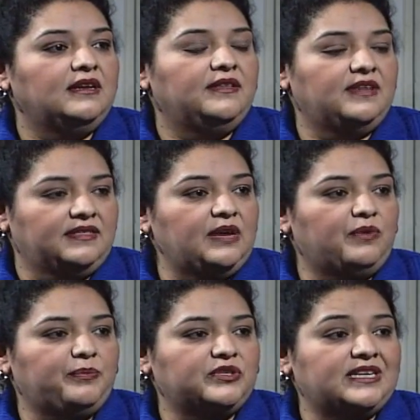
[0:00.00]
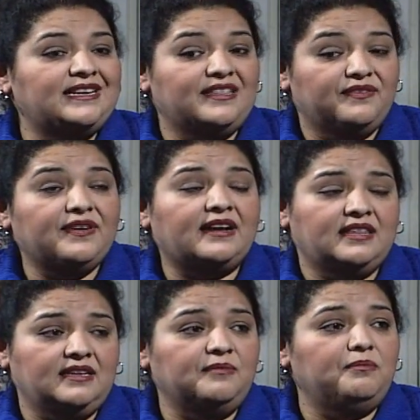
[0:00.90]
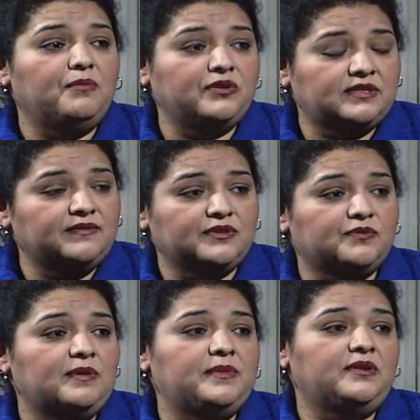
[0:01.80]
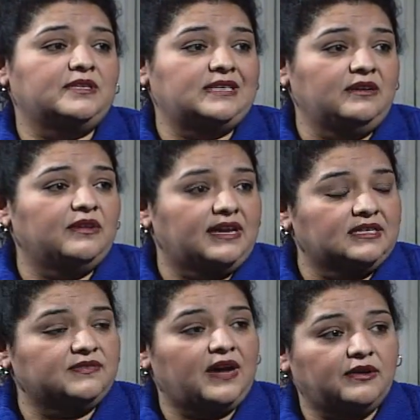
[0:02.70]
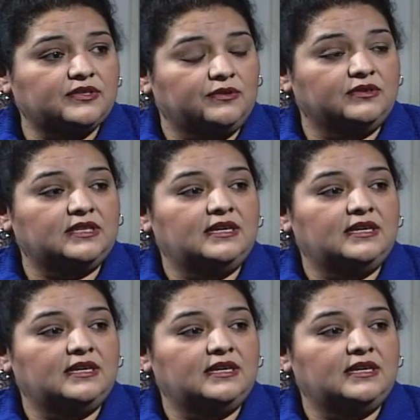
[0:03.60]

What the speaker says: that they represent and the fact that most of those women are single heads of household,